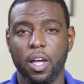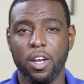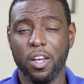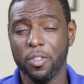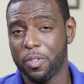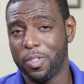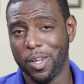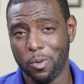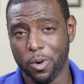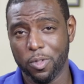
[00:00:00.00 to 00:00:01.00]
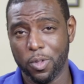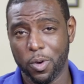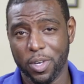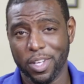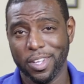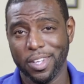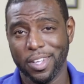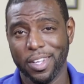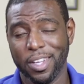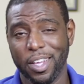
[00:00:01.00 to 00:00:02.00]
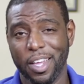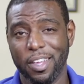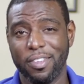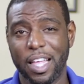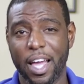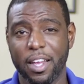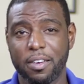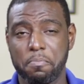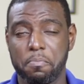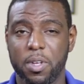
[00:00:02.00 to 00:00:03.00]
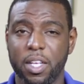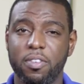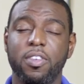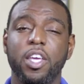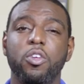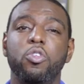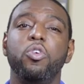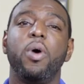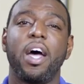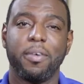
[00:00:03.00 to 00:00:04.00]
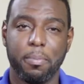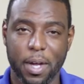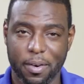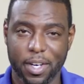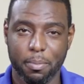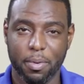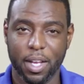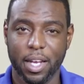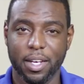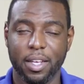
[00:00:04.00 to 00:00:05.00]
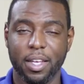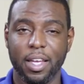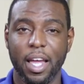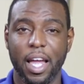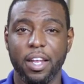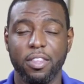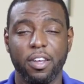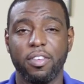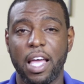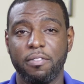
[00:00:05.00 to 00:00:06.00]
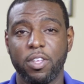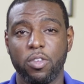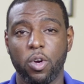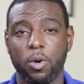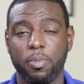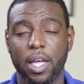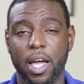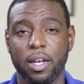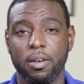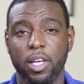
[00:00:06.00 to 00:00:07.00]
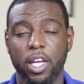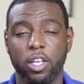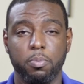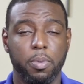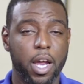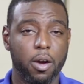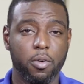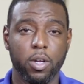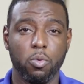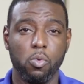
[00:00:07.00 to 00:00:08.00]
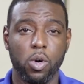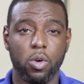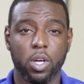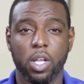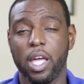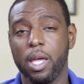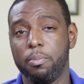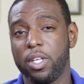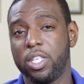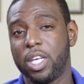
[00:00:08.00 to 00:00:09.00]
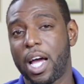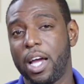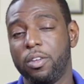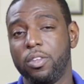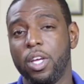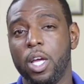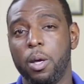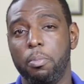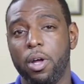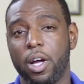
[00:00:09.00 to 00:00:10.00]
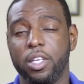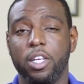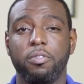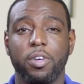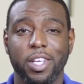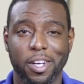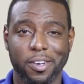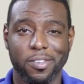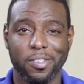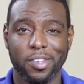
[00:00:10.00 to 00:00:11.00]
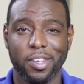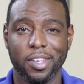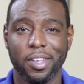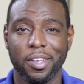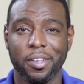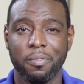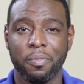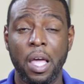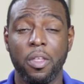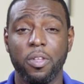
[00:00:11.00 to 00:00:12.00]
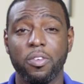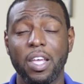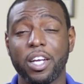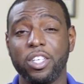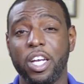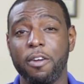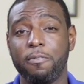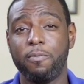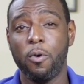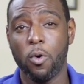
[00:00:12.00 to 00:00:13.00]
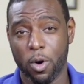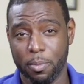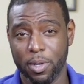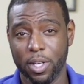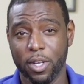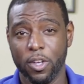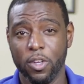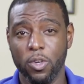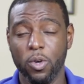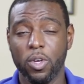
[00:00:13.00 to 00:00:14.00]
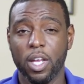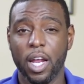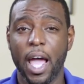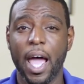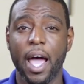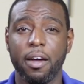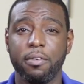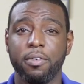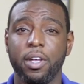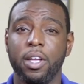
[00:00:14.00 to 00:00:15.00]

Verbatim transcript: Another thing worth noted is that let's say you do have a parenting plan and it does have a term that each parent will claim the child, but on different years. There's actually a form you can have